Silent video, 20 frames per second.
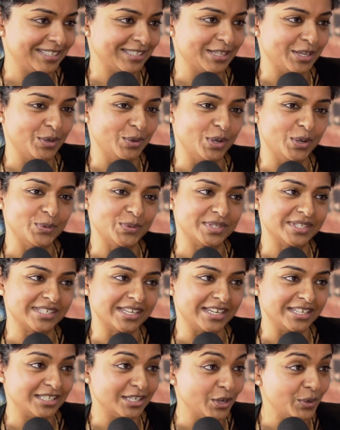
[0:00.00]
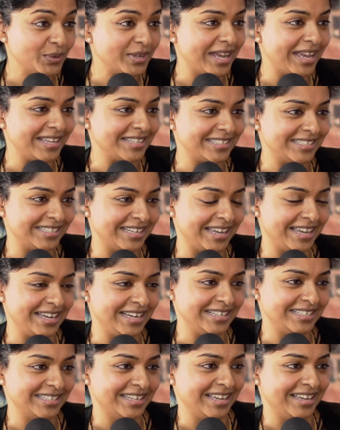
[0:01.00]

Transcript: So I would say don't hesitate